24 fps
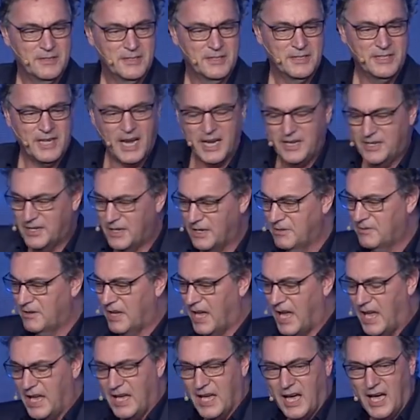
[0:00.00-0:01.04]
data,
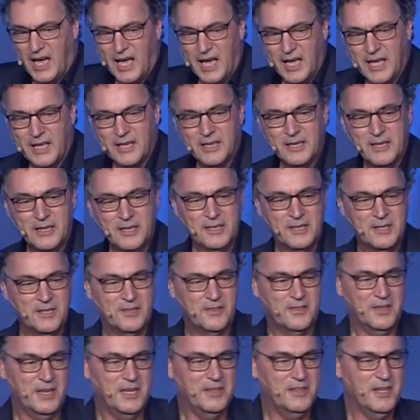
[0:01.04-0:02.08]
A I,
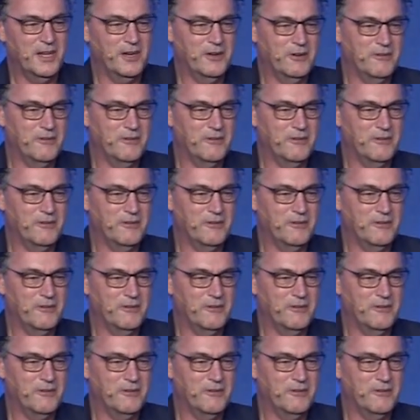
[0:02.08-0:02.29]
the Internet